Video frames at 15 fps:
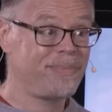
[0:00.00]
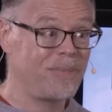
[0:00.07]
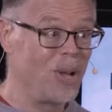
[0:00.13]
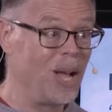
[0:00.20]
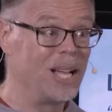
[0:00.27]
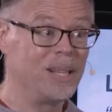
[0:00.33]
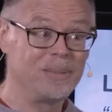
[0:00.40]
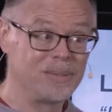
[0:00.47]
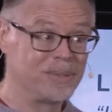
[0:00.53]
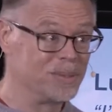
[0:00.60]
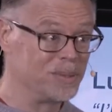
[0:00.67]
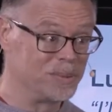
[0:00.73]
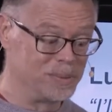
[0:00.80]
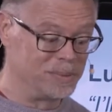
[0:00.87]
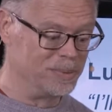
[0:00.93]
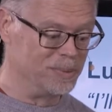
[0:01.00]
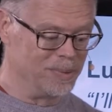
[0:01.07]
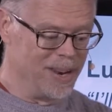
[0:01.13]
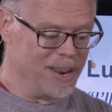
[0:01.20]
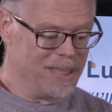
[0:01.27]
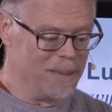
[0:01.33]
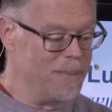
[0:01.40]
Well,
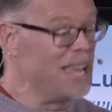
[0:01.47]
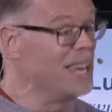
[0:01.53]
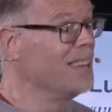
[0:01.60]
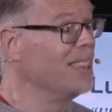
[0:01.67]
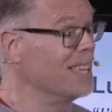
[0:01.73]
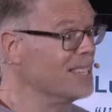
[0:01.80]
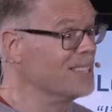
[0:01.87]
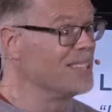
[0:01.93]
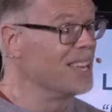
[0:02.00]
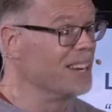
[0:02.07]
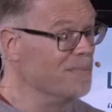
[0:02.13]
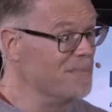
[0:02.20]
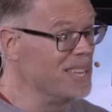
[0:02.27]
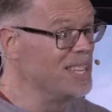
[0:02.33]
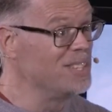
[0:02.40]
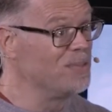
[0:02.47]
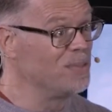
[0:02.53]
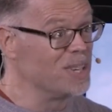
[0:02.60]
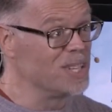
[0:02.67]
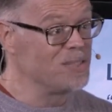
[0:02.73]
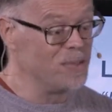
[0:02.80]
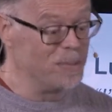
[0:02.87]
one of the main things that it means
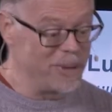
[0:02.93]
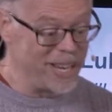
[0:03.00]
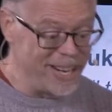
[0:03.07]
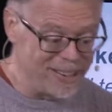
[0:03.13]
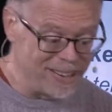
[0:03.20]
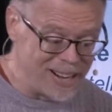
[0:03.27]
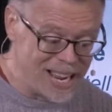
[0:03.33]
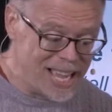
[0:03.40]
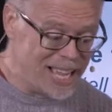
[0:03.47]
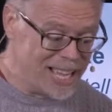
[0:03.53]
for us from here